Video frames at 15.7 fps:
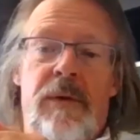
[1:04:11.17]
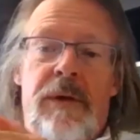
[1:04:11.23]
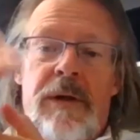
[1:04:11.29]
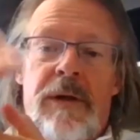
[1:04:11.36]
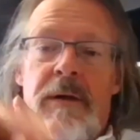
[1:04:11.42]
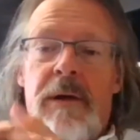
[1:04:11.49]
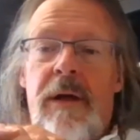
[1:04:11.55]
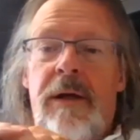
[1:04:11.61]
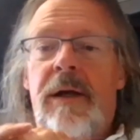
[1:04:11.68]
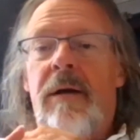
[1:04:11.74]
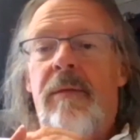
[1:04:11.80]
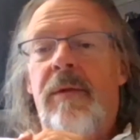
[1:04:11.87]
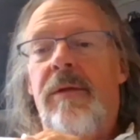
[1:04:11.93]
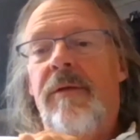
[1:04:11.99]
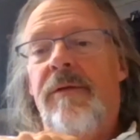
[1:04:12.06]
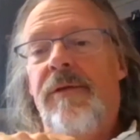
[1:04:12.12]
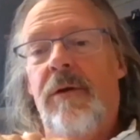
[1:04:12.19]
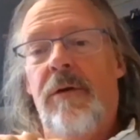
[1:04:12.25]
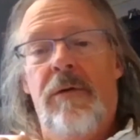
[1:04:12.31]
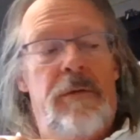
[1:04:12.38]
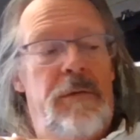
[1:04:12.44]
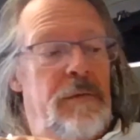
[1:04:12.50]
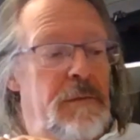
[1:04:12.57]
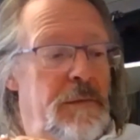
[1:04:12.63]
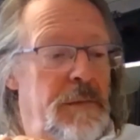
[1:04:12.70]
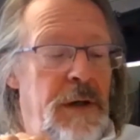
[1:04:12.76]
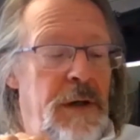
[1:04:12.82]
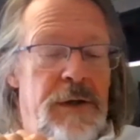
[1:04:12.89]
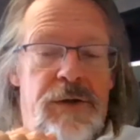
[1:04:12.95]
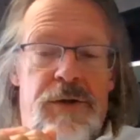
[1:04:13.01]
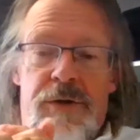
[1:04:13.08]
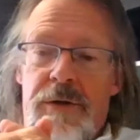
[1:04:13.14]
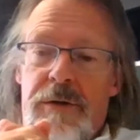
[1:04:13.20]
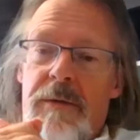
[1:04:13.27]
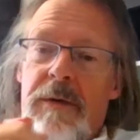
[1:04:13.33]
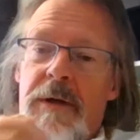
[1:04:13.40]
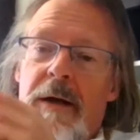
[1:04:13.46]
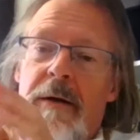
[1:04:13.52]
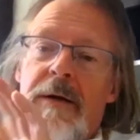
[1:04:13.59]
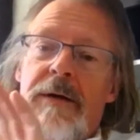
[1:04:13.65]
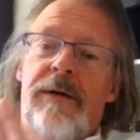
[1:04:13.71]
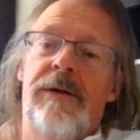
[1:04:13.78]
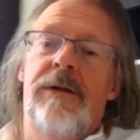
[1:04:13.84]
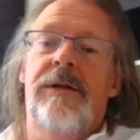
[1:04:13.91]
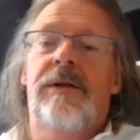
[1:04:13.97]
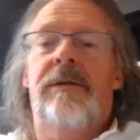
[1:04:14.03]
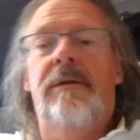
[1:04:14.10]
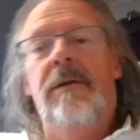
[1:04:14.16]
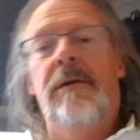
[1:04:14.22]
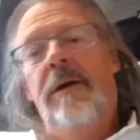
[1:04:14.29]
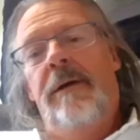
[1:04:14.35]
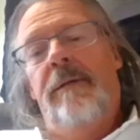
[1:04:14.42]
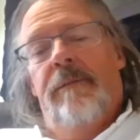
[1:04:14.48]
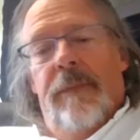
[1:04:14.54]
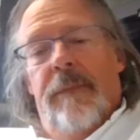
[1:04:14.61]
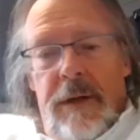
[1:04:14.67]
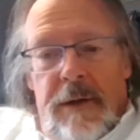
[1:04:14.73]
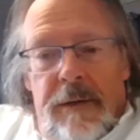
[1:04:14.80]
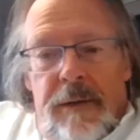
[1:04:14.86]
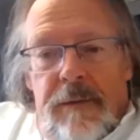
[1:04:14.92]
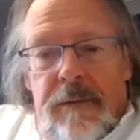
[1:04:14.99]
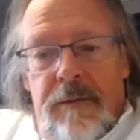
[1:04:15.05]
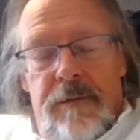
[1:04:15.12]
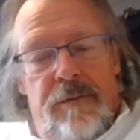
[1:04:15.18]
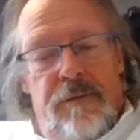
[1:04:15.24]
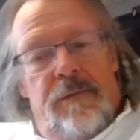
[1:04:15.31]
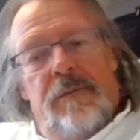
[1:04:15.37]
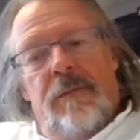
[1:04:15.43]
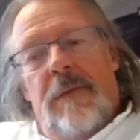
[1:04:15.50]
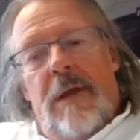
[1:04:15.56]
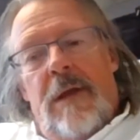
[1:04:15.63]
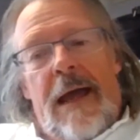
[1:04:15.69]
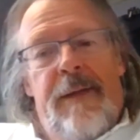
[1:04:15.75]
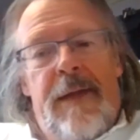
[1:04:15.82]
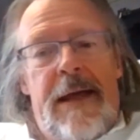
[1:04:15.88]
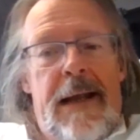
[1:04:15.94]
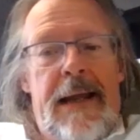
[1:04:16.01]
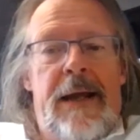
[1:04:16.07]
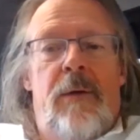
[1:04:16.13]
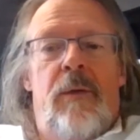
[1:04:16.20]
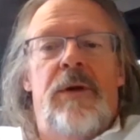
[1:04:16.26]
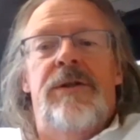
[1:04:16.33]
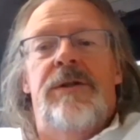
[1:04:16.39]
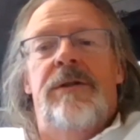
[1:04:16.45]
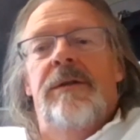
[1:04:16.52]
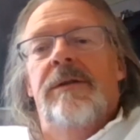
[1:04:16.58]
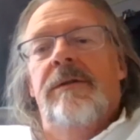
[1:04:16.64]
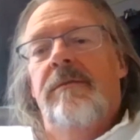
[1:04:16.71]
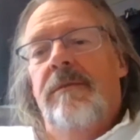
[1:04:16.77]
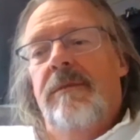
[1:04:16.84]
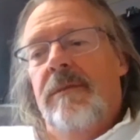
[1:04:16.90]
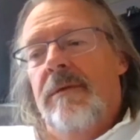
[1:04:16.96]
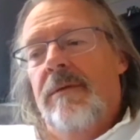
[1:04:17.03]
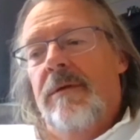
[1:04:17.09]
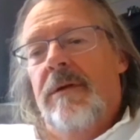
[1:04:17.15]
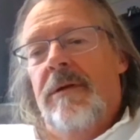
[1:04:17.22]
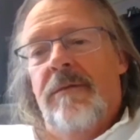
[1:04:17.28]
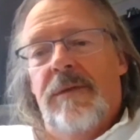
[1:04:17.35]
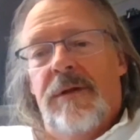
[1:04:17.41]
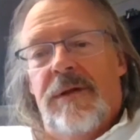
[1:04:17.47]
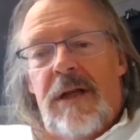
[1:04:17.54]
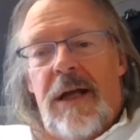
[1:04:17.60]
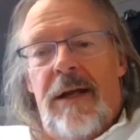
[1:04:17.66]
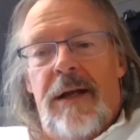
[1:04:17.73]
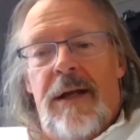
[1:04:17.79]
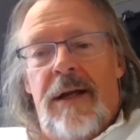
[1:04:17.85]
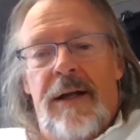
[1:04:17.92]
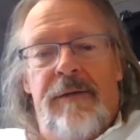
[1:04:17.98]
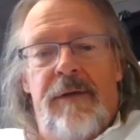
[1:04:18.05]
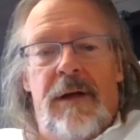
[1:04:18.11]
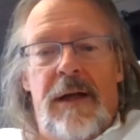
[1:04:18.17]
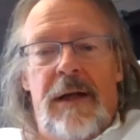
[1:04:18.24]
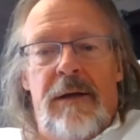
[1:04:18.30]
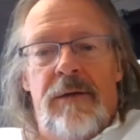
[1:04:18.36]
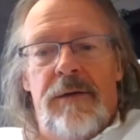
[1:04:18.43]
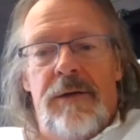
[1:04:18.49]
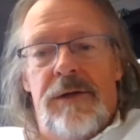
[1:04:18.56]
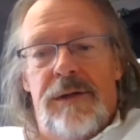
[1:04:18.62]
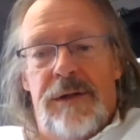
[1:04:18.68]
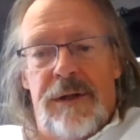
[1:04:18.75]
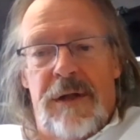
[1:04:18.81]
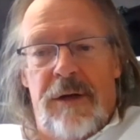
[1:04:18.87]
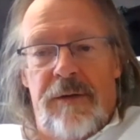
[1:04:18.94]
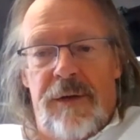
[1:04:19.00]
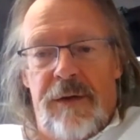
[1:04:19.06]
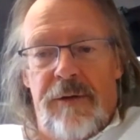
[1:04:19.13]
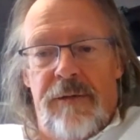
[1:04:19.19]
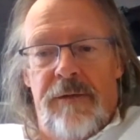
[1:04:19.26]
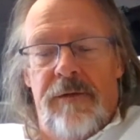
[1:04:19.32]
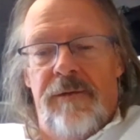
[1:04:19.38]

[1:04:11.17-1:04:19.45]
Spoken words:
we ended up with a few extra characters, like, you know, and their language, the Scandinavian languages and stuff that